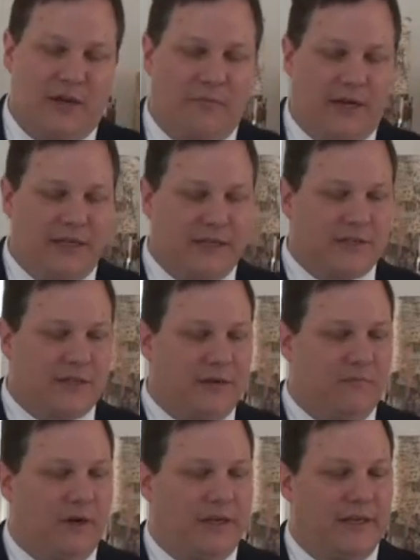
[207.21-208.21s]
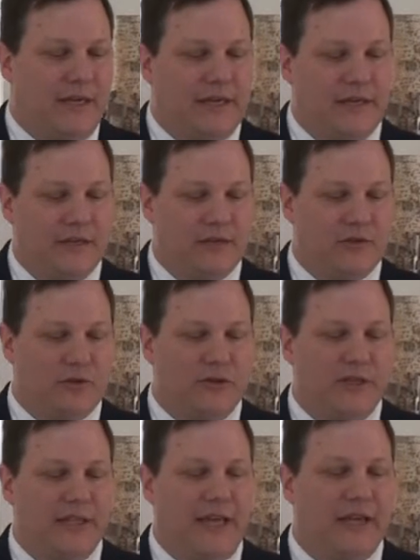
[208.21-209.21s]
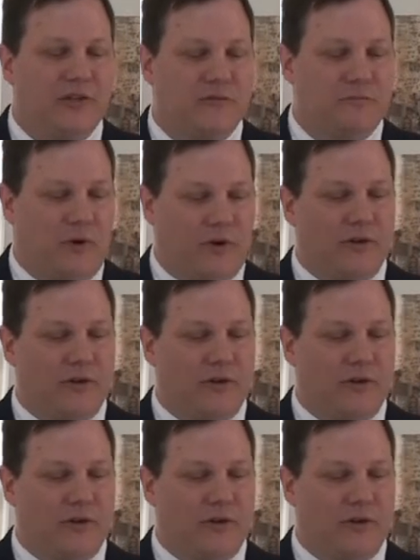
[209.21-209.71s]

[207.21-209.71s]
at my desk on Monday touring the ancient